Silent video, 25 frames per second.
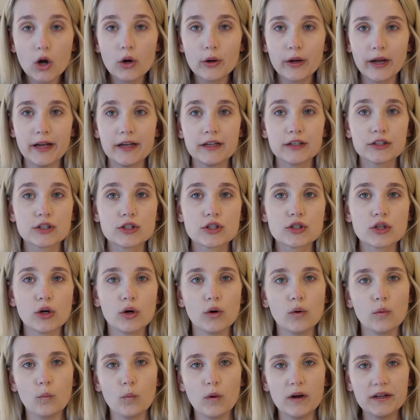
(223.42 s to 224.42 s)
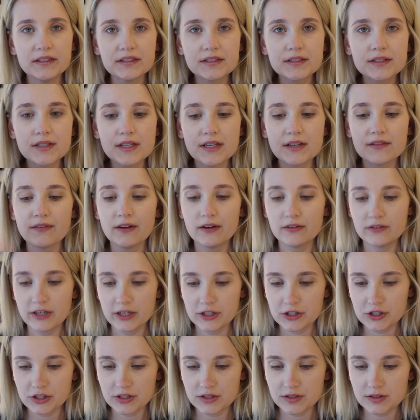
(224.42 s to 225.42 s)
Okay, so once the
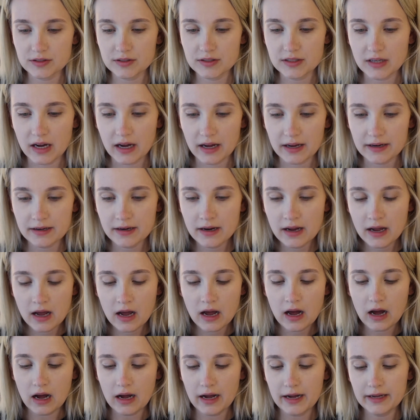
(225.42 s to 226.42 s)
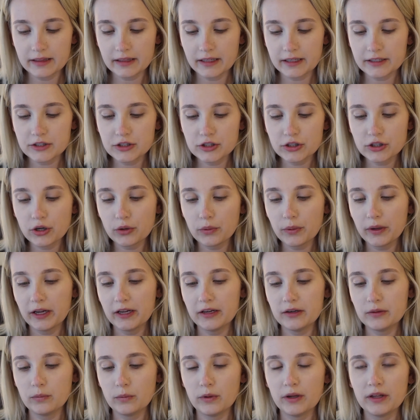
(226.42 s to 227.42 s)
foundation is done, I like to go
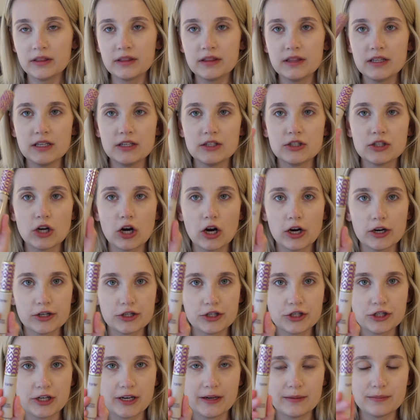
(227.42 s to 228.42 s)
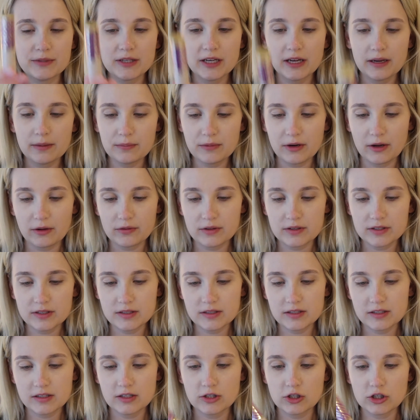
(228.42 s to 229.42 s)
in with the Tarte Shape Tape. Now this
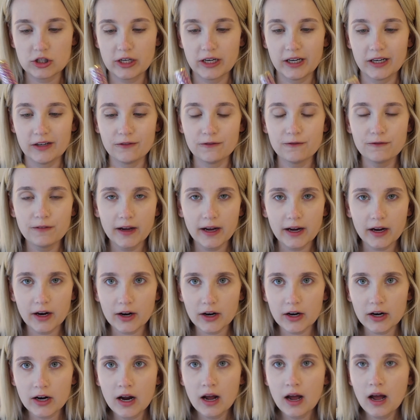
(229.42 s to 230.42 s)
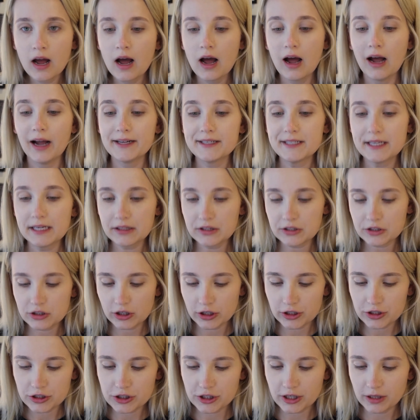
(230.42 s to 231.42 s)
is in the shade Fair. I take the
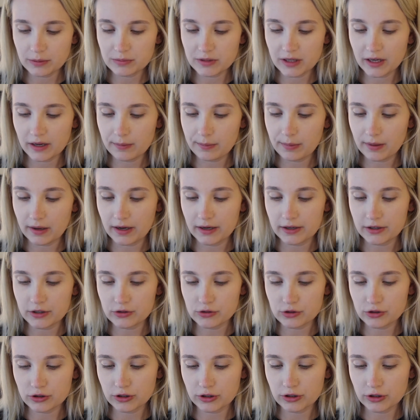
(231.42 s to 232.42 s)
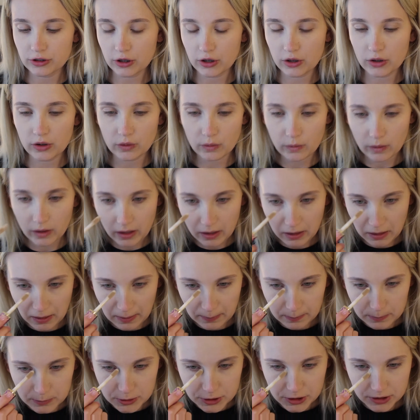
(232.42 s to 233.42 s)
Tarte Shape Tape and I usually
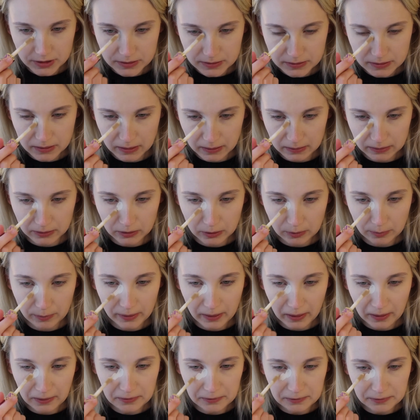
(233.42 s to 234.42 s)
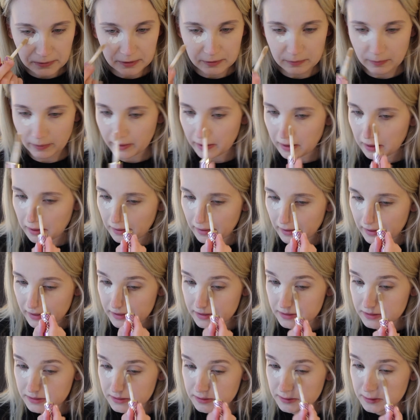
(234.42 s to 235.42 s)
go just a little bit underneath my
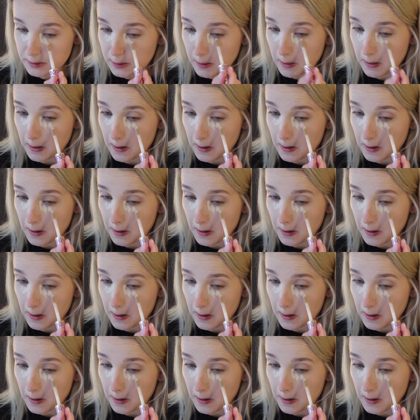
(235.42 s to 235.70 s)
eyes.